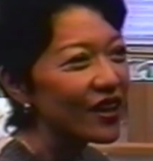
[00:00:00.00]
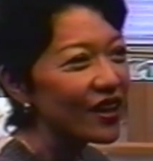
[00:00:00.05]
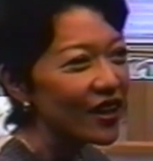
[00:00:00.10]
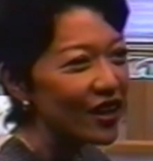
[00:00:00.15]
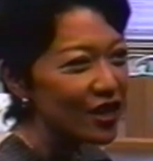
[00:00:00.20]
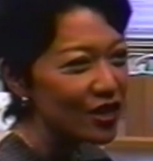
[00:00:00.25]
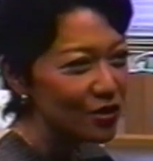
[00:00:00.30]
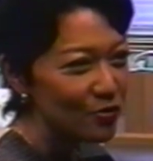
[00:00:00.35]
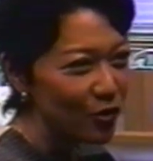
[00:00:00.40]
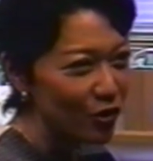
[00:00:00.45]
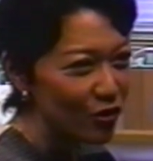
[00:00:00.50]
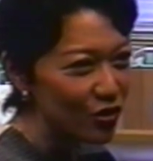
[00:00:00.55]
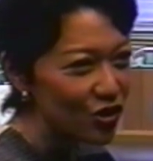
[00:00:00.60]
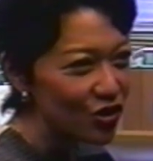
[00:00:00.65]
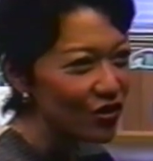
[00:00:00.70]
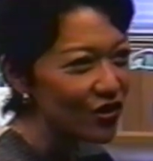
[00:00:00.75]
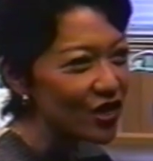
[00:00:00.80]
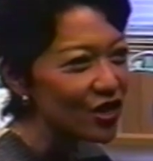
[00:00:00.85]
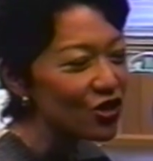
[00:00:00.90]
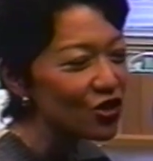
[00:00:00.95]

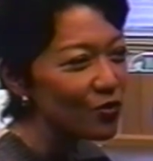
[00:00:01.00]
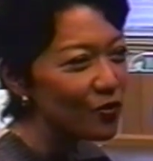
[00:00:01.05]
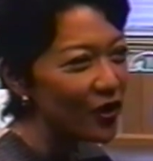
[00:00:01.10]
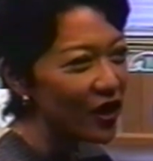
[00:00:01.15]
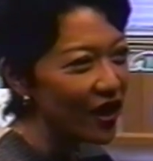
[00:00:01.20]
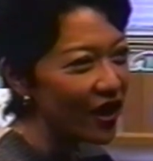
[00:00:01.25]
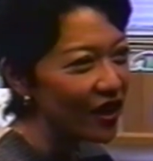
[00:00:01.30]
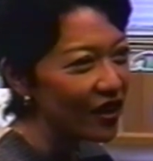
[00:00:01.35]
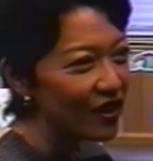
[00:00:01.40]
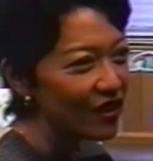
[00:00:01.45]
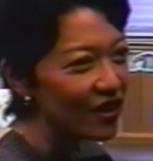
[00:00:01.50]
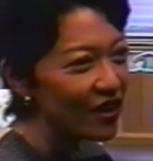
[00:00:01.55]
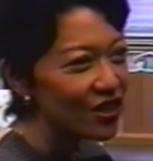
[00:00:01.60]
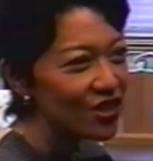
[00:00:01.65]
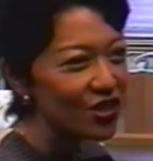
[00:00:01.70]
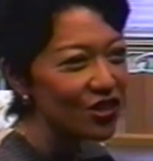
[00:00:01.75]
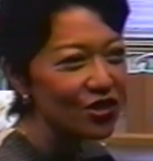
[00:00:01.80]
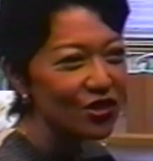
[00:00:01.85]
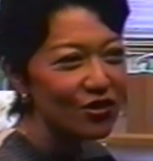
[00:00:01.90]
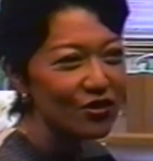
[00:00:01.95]
exposure in Japan, and they
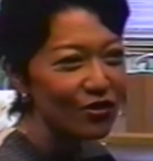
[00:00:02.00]
just